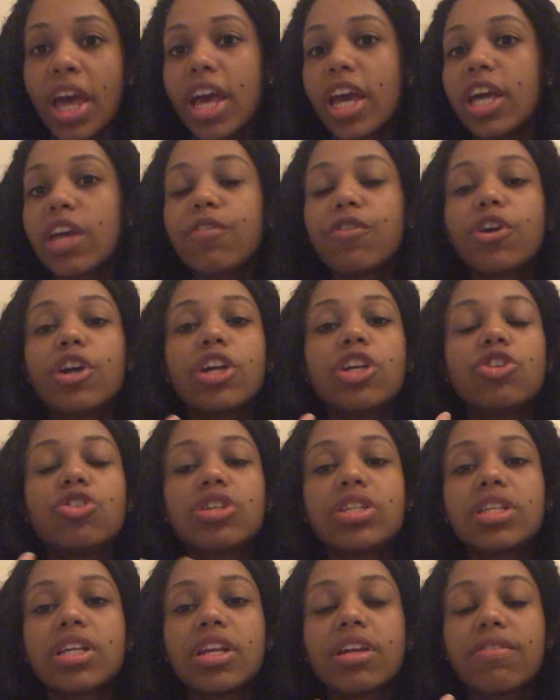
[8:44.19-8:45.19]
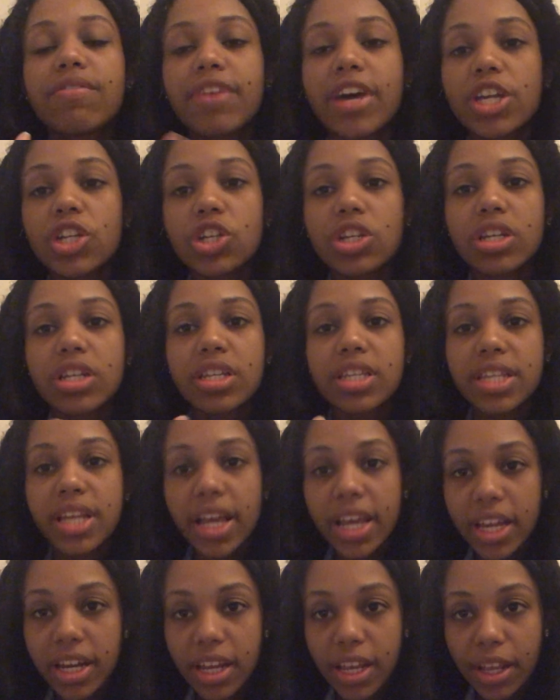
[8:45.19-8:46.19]
If you're interested in fashion
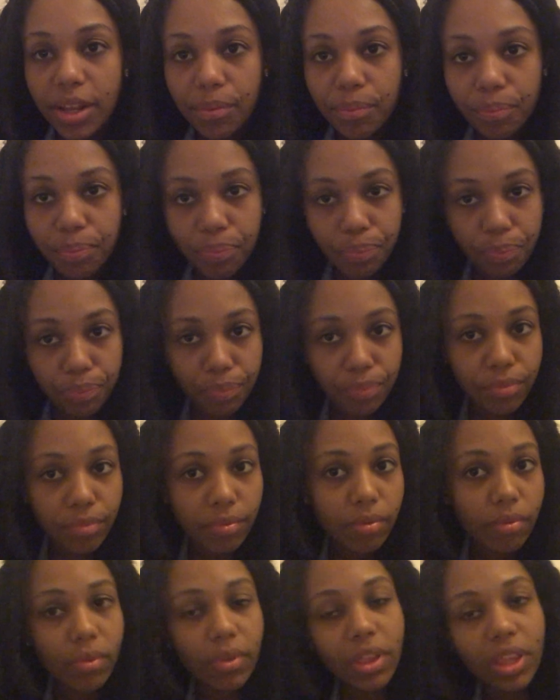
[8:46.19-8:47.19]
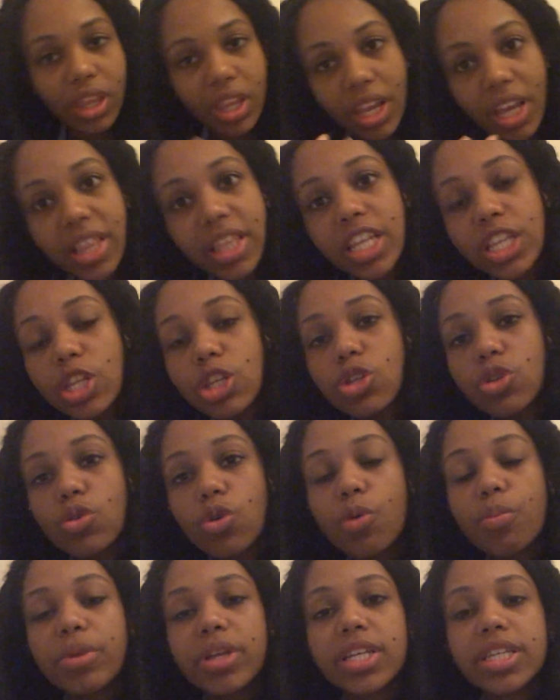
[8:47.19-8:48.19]
designing, this is
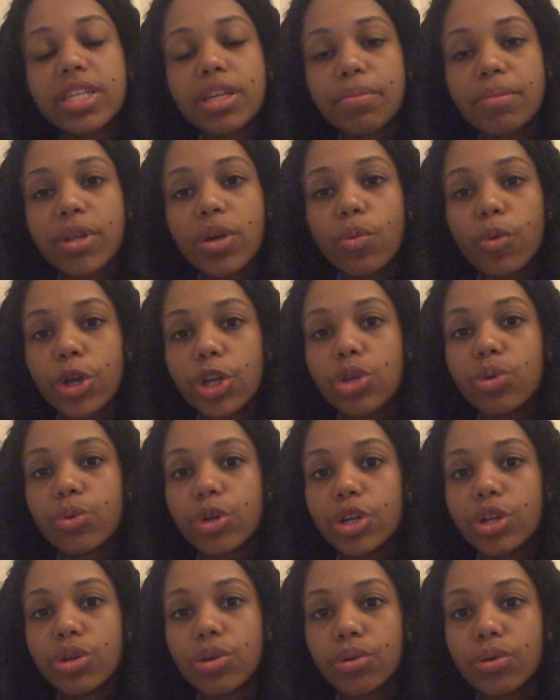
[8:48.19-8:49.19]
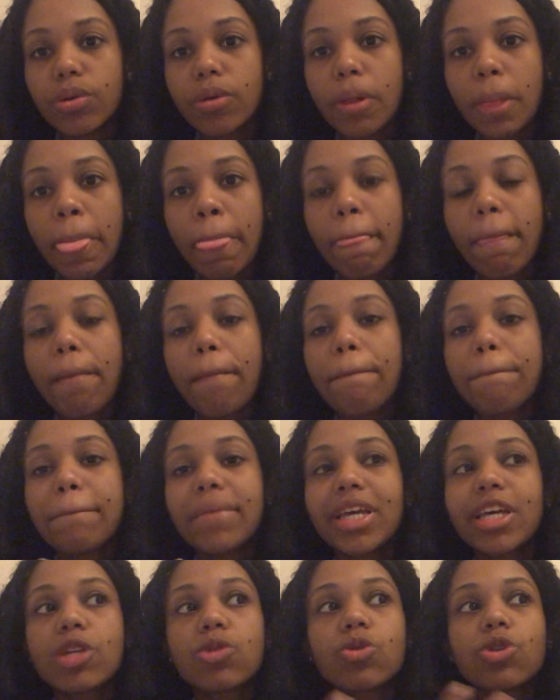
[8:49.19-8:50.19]
normally something what you would do,
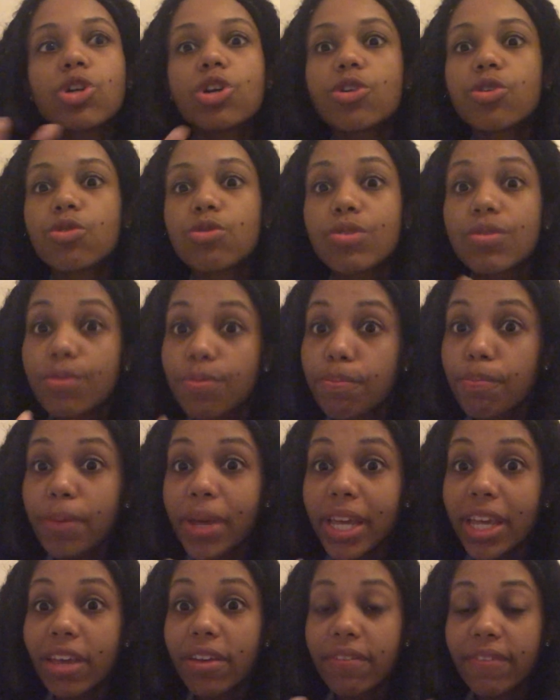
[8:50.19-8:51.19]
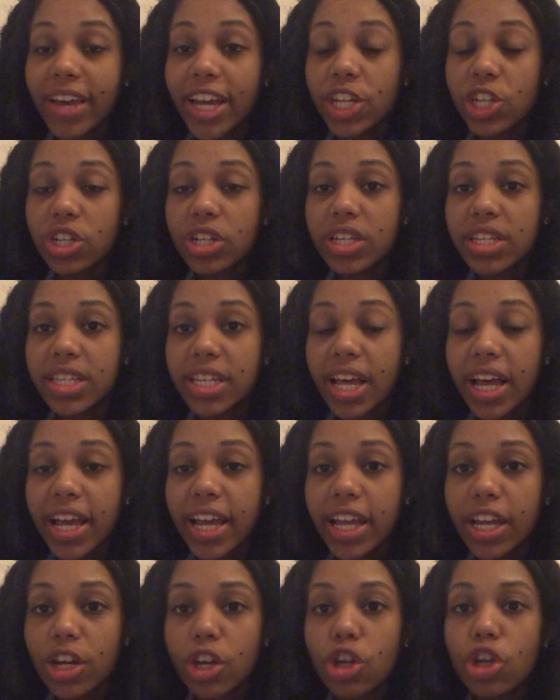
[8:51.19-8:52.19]
because when you're making fashion
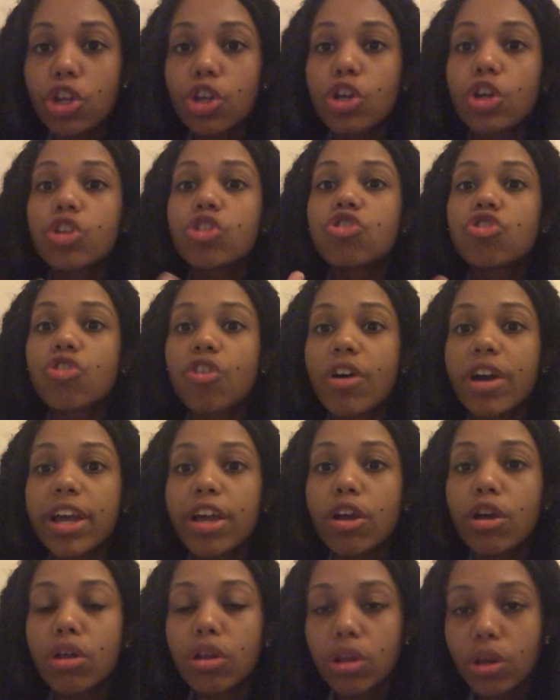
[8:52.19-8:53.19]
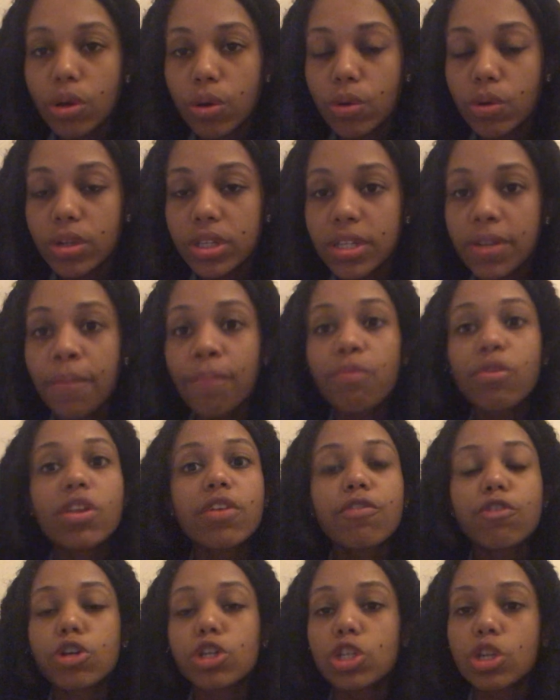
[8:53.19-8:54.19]
design, you're drawing clothes
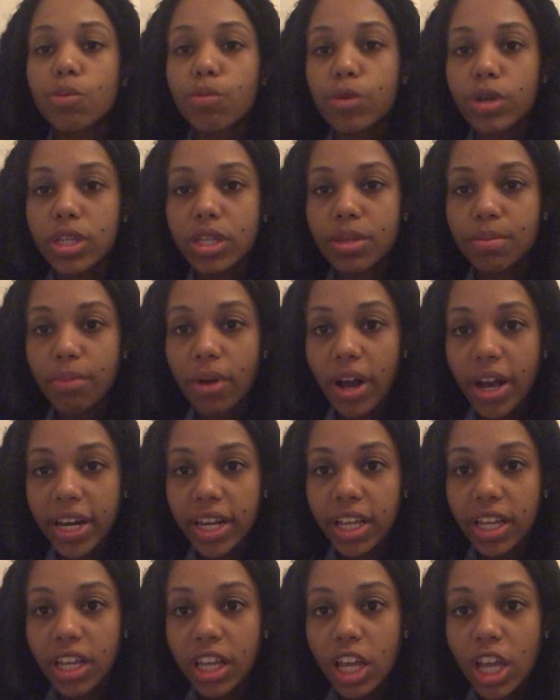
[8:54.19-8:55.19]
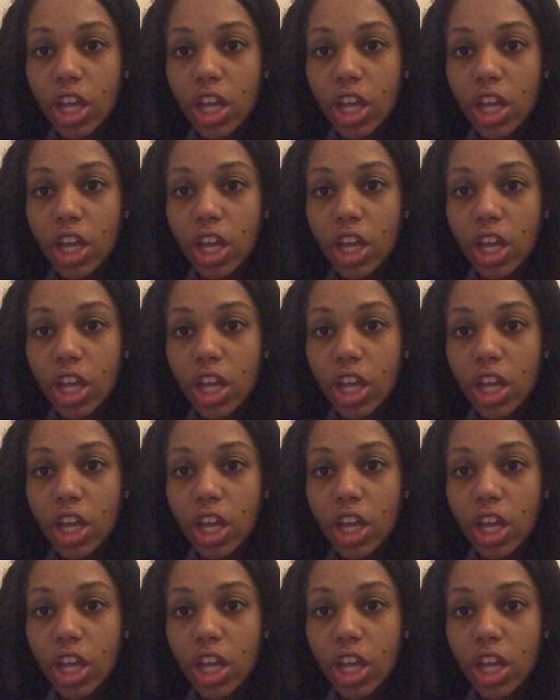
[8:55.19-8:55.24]
for someone's body.